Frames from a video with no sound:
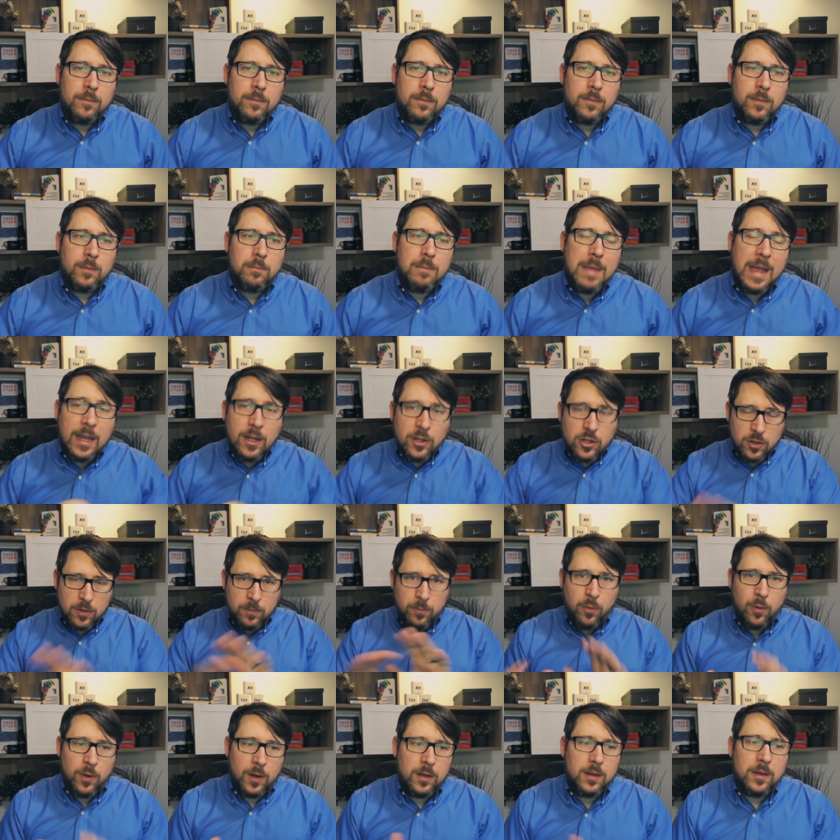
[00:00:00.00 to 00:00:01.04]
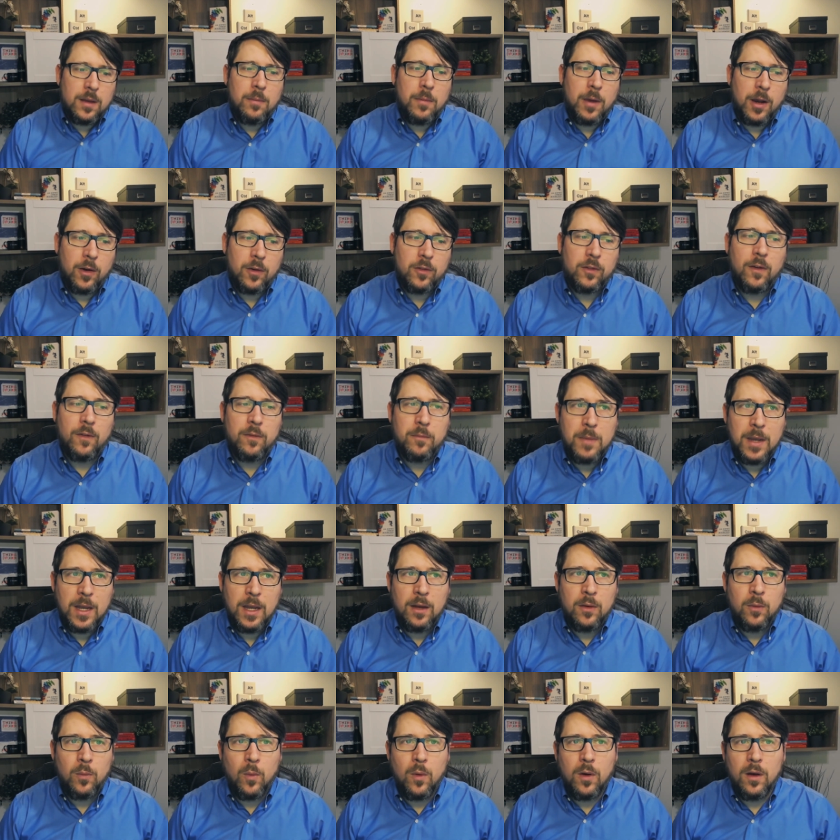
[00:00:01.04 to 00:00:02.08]
major point that Microsoft
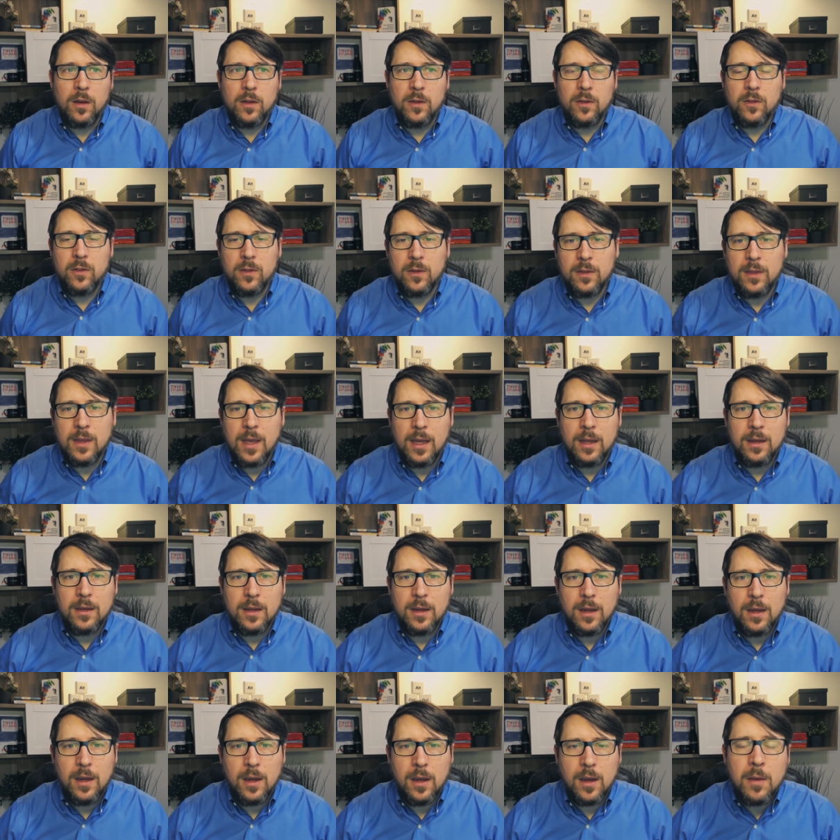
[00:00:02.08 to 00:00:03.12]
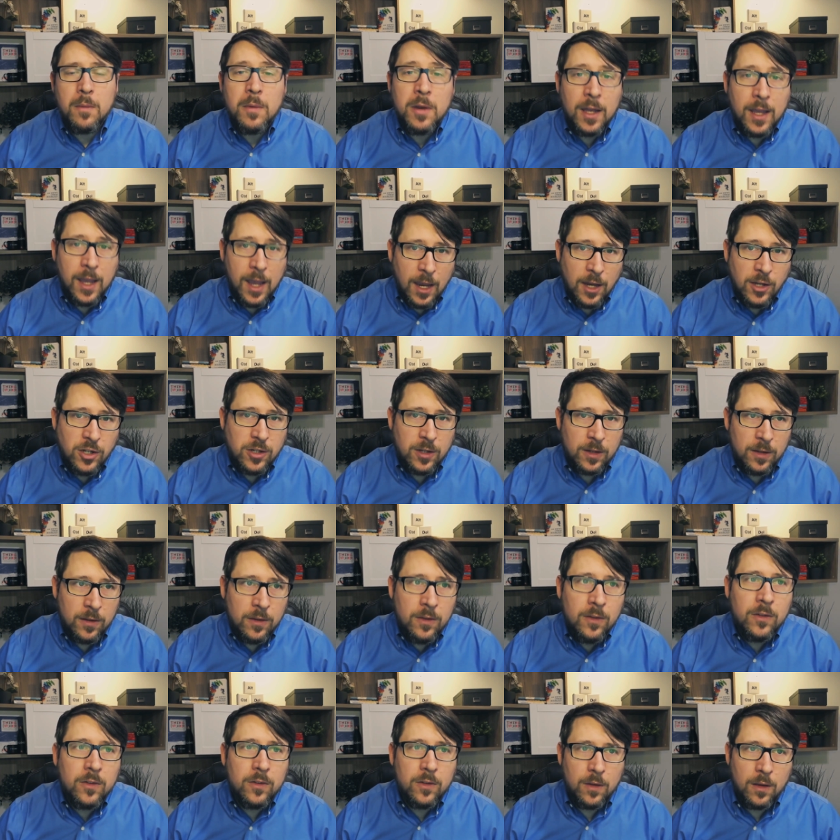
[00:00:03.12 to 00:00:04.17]
made was that
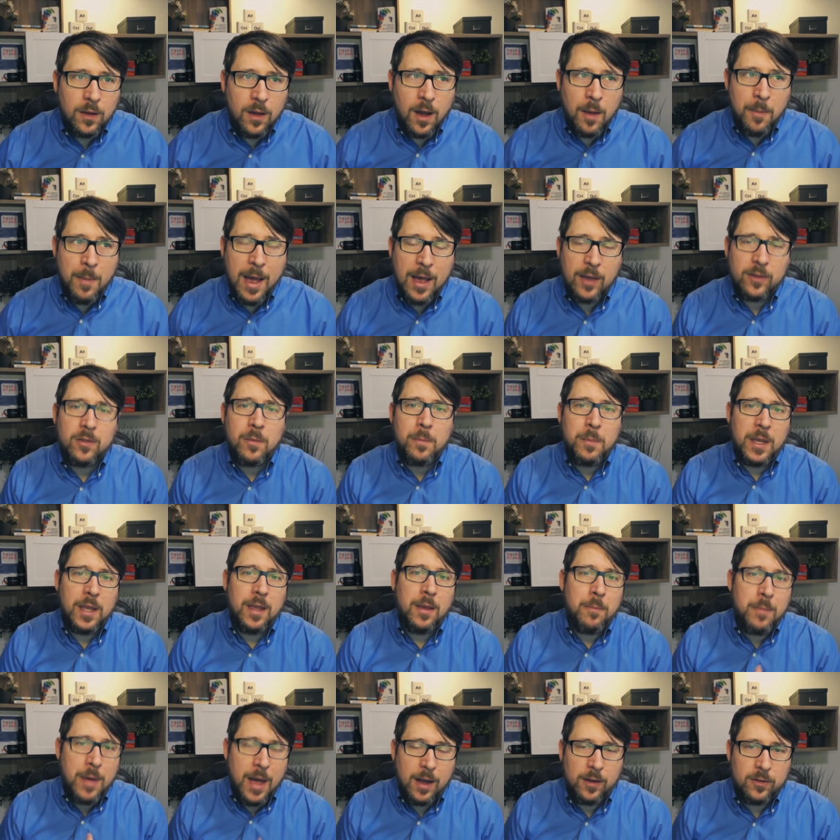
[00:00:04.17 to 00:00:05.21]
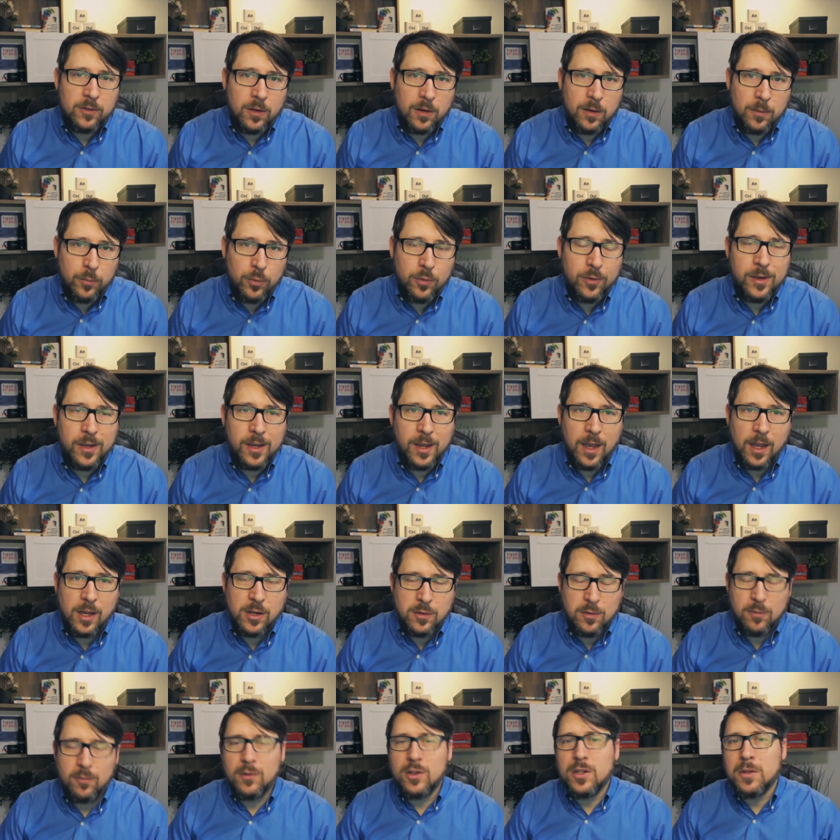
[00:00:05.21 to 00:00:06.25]
communications um, has a big impact on employee
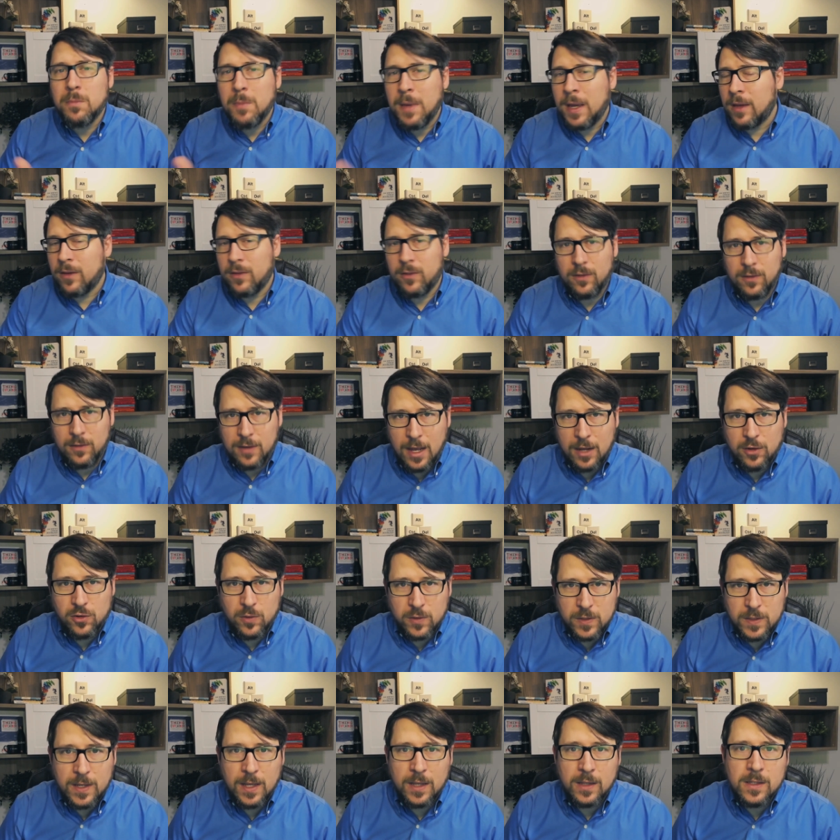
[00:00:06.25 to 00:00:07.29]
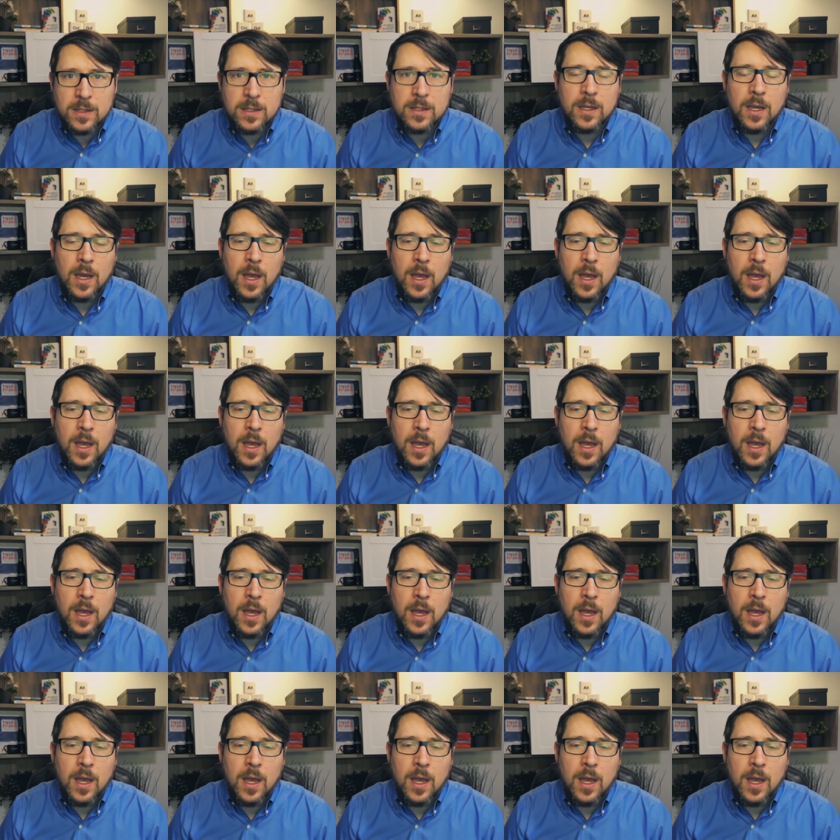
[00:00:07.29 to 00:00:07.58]
engagement, which makes natural sense.